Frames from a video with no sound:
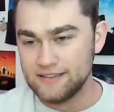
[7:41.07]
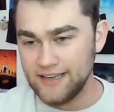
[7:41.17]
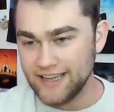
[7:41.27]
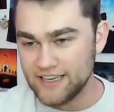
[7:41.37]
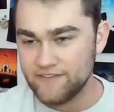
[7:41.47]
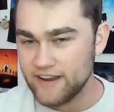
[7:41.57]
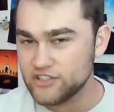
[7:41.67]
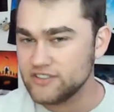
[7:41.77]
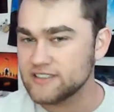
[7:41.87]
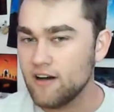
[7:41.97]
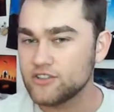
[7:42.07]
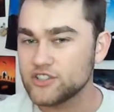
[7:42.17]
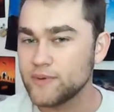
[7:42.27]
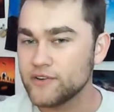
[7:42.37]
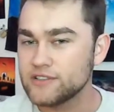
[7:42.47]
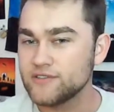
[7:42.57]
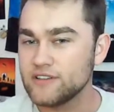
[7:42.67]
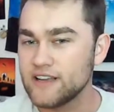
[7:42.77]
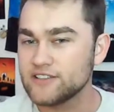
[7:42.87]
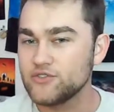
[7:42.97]
taking advantage of this college experience for
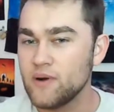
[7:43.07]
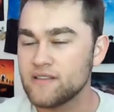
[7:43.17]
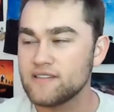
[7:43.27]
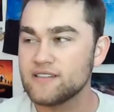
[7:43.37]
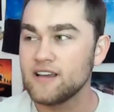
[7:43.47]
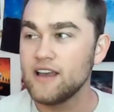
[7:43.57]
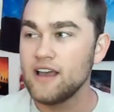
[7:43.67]
the next 2 months,